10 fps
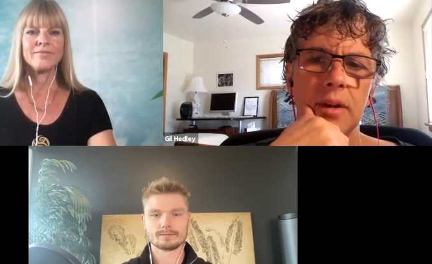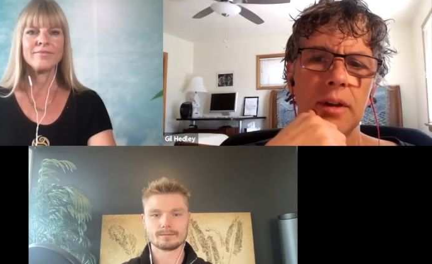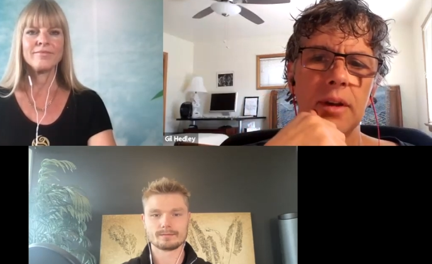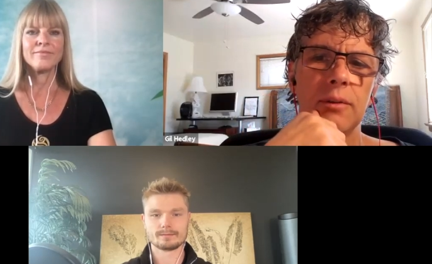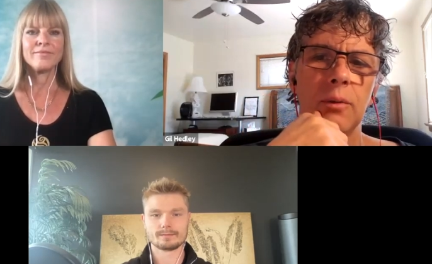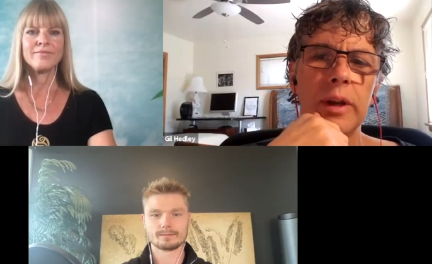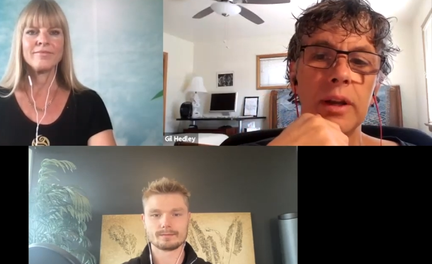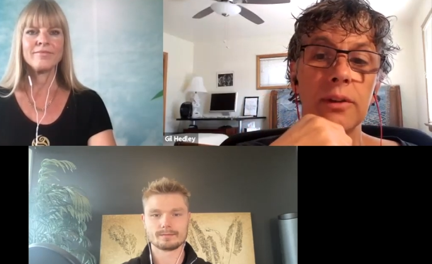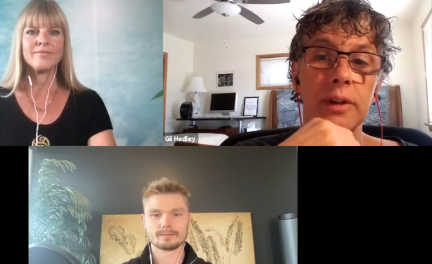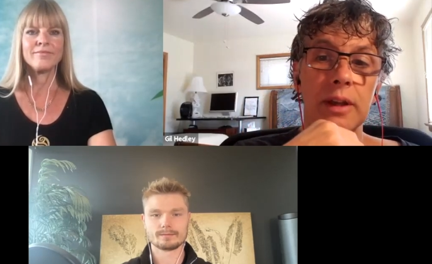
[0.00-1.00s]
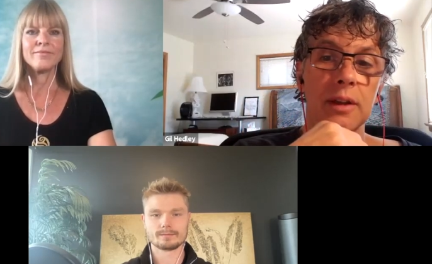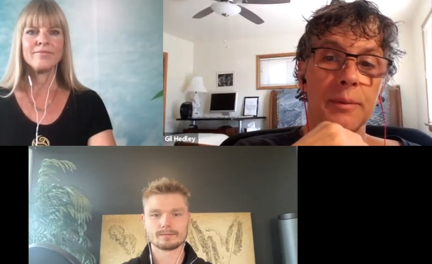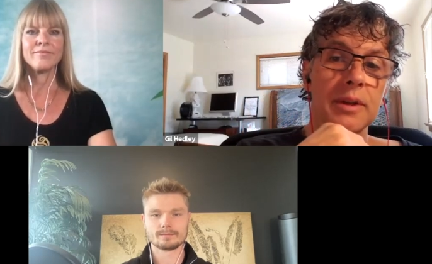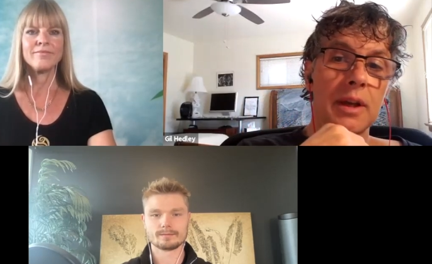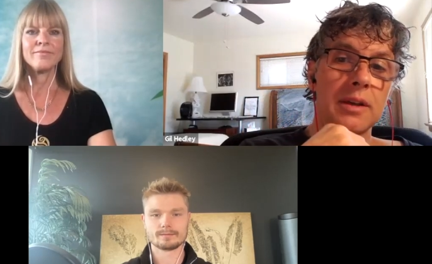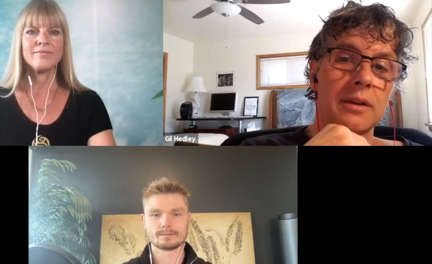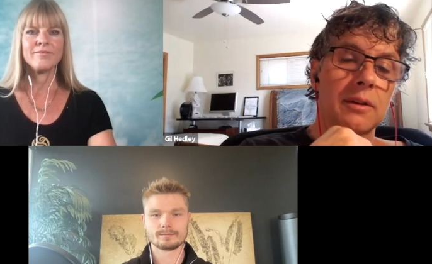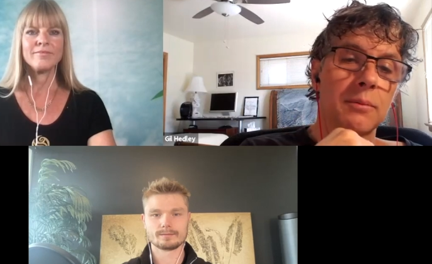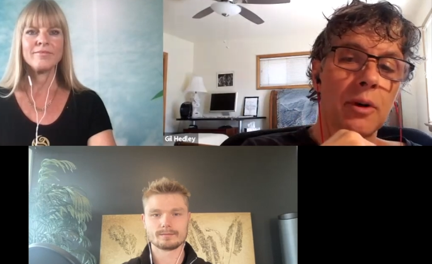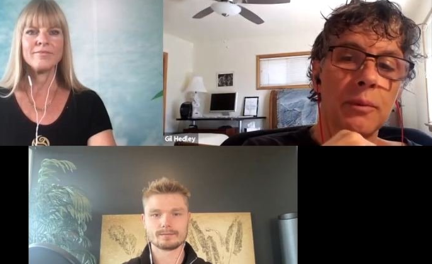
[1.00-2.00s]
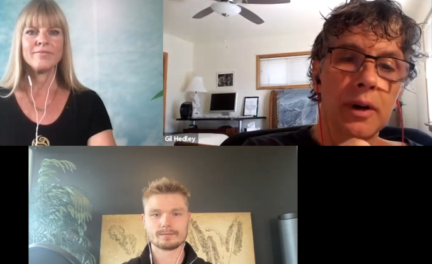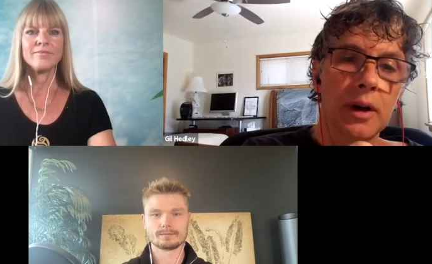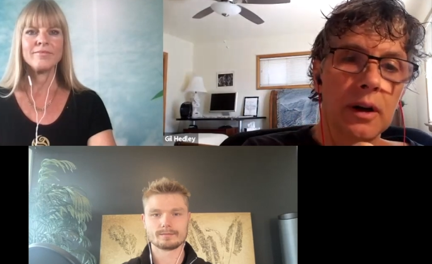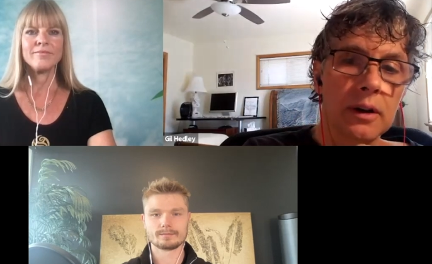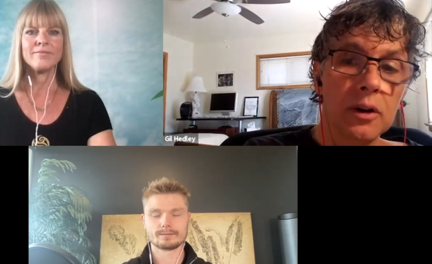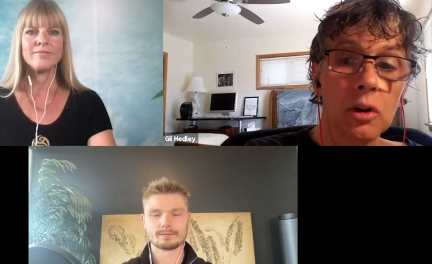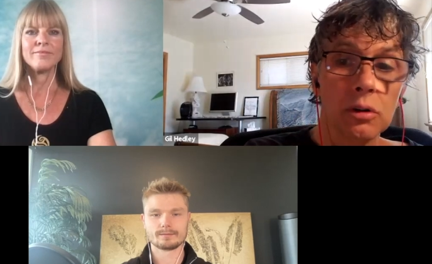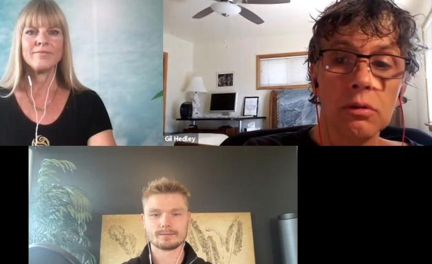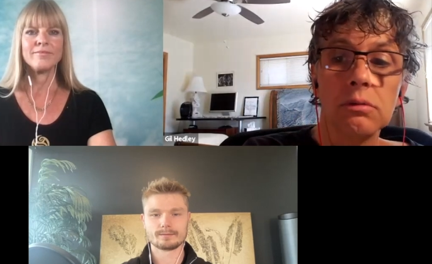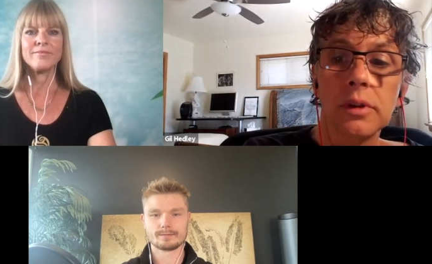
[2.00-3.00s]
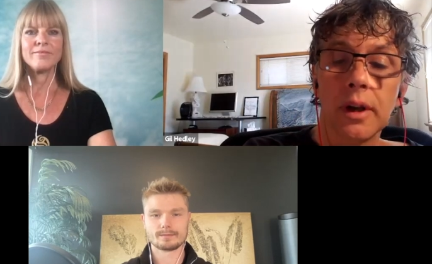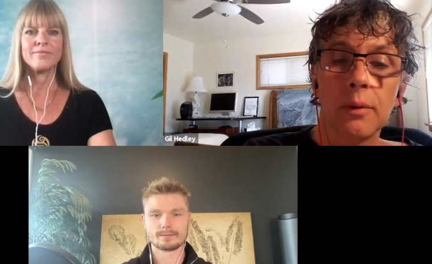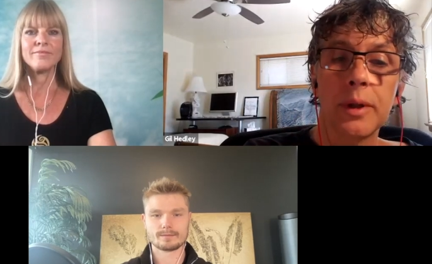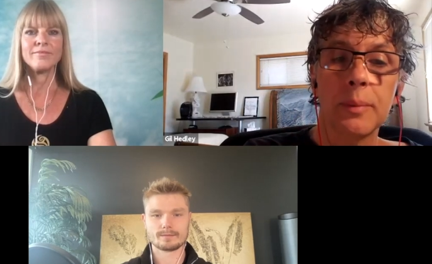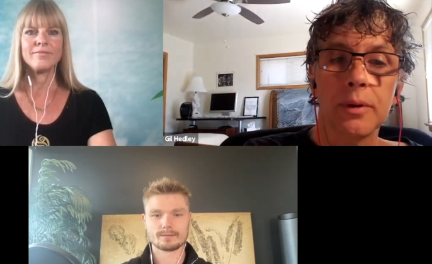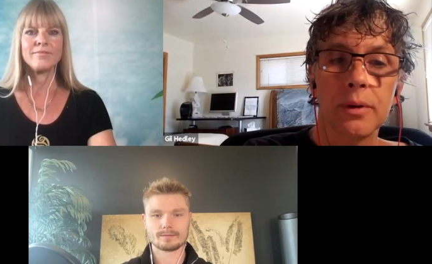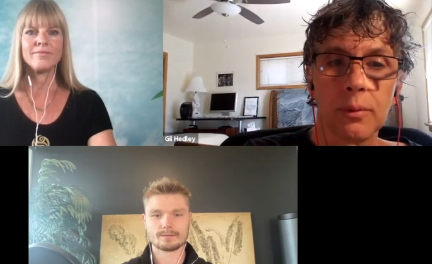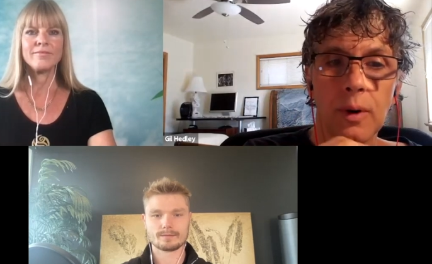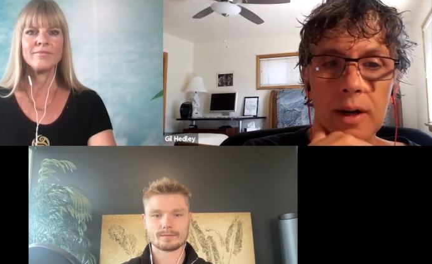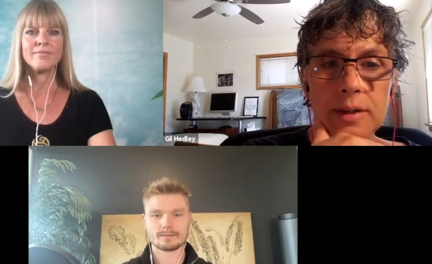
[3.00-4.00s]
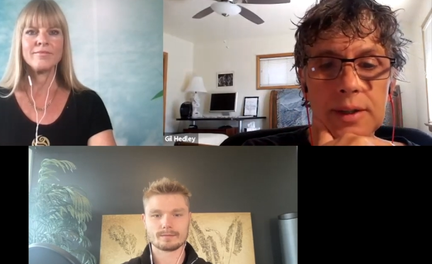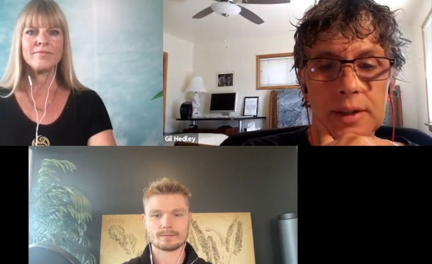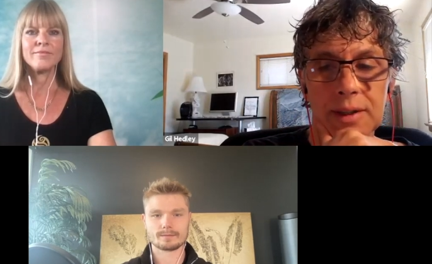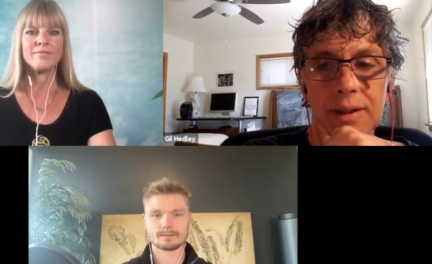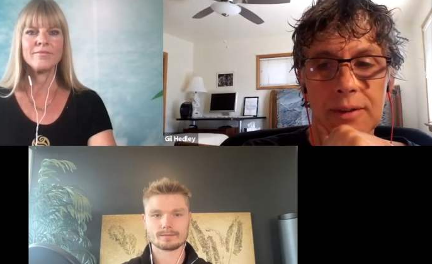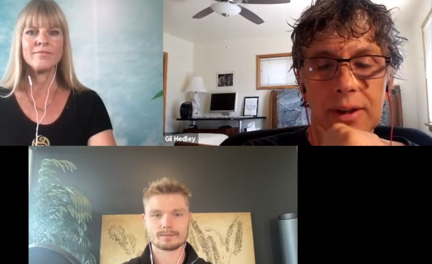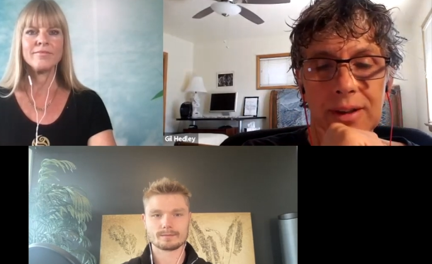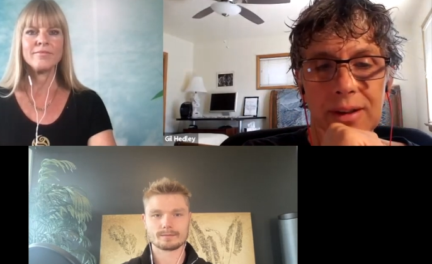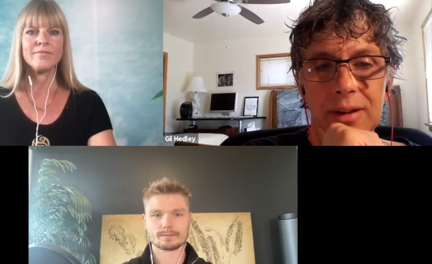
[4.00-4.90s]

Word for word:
Speaker 1: in witnessing limitations of movement are you, you know, people who watch the living